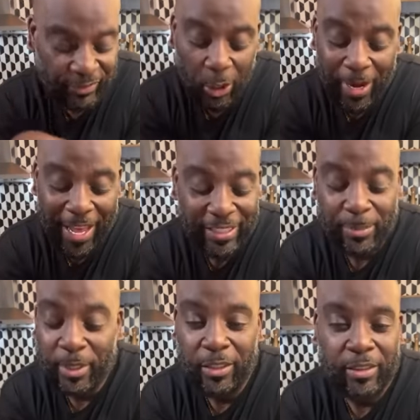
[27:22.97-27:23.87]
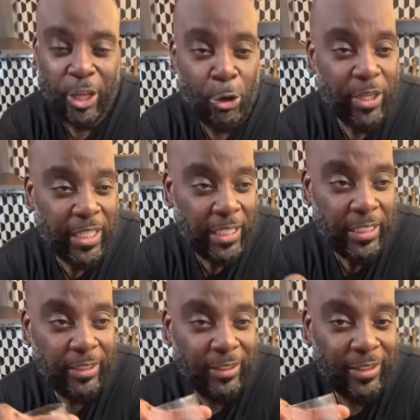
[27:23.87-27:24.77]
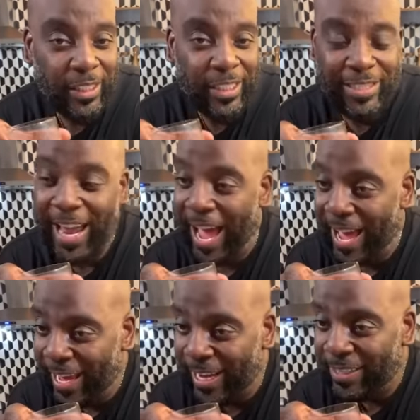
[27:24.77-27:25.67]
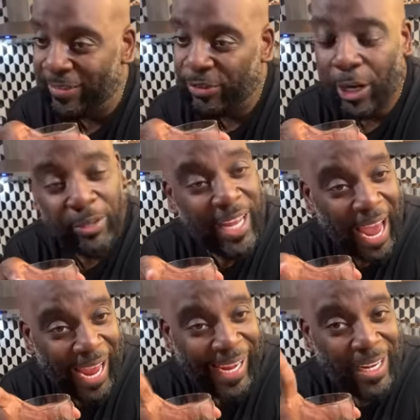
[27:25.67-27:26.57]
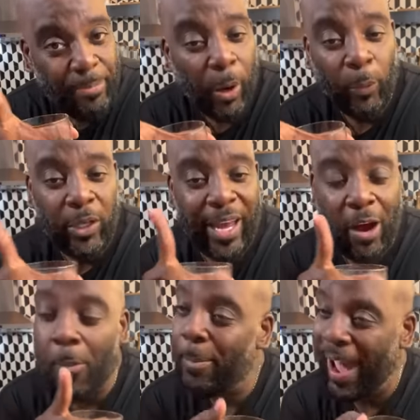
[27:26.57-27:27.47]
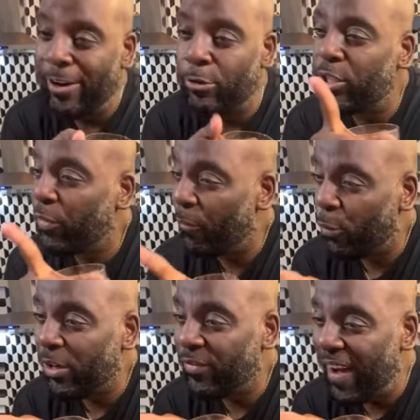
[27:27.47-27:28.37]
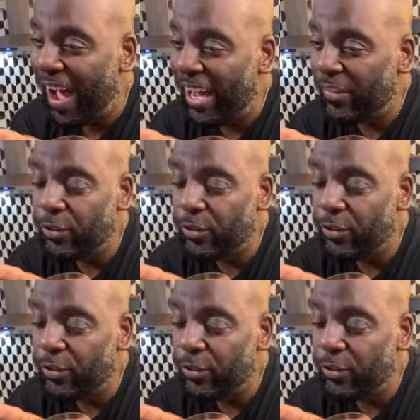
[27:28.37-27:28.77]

don't ask me, 39, 38, but we count backwards from 45.